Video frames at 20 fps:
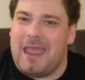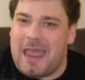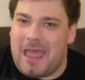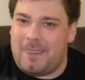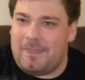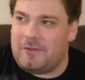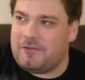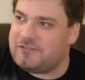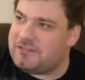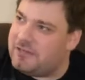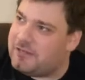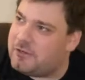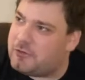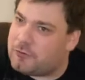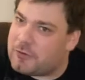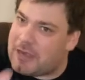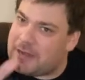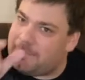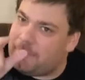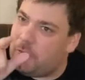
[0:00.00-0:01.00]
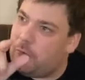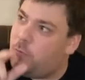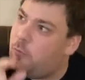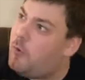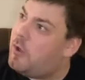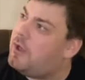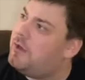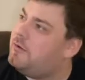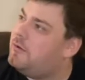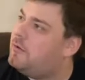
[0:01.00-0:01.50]
And there's an incredible
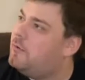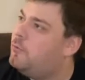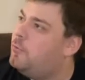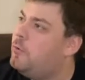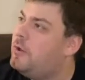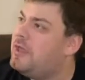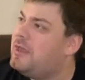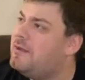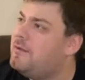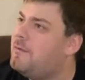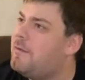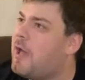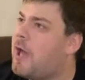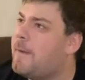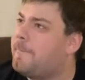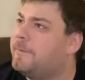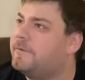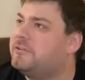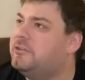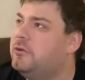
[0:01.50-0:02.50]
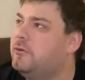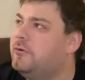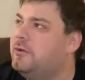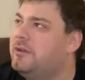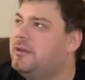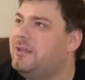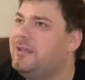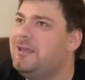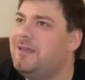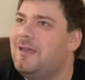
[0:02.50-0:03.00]
win
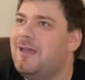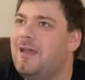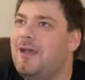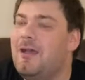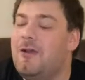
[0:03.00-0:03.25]
opportunity